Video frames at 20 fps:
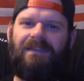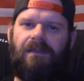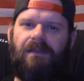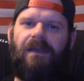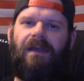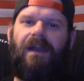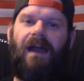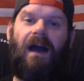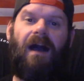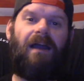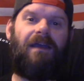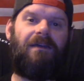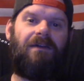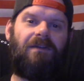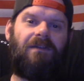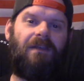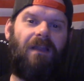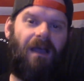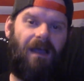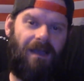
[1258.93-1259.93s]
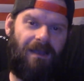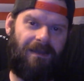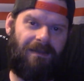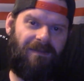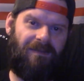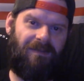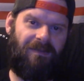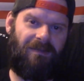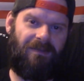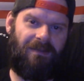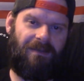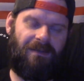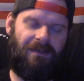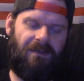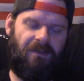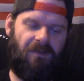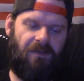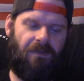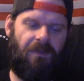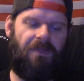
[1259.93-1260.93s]
that I unlocked
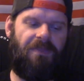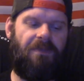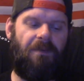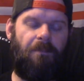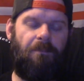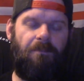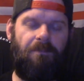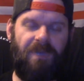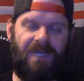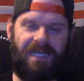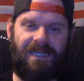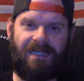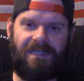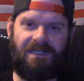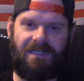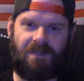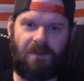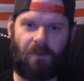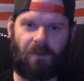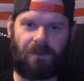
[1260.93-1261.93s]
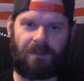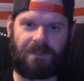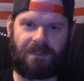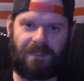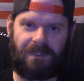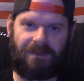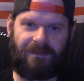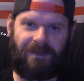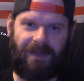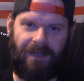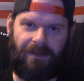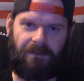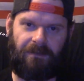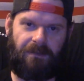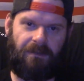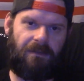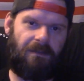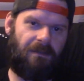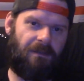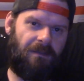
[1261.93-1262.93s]
the big storage
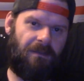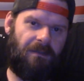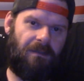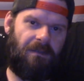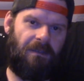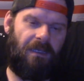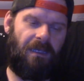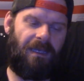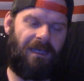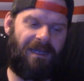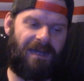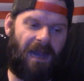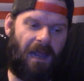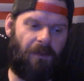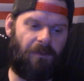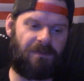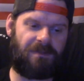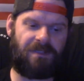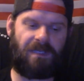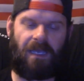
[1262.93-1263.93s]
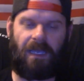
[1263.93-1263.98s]
container, and I was